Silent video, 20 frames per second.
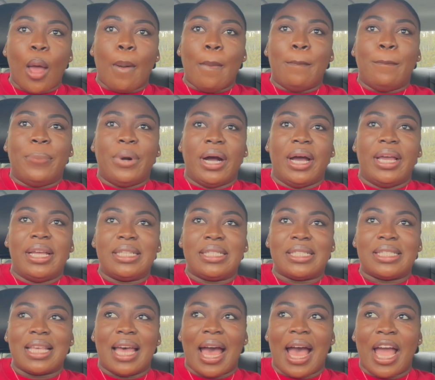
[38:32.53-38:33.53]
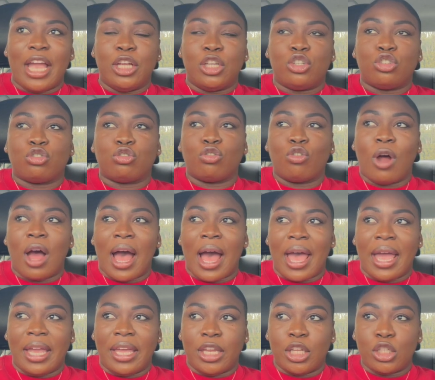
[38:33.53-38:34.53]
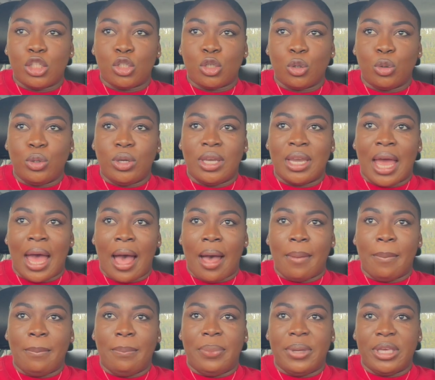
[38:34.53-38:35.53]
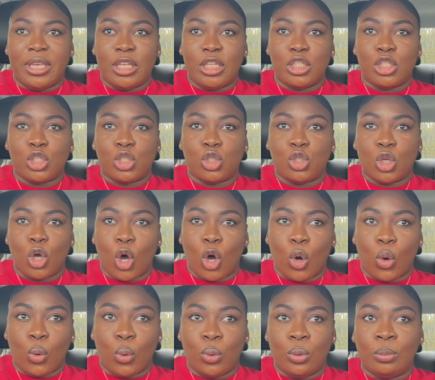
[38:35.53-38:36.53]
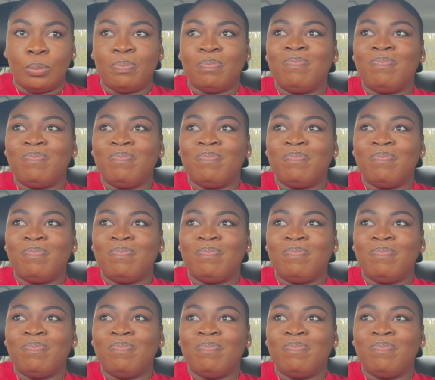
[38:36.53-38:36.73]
but I tried to not be so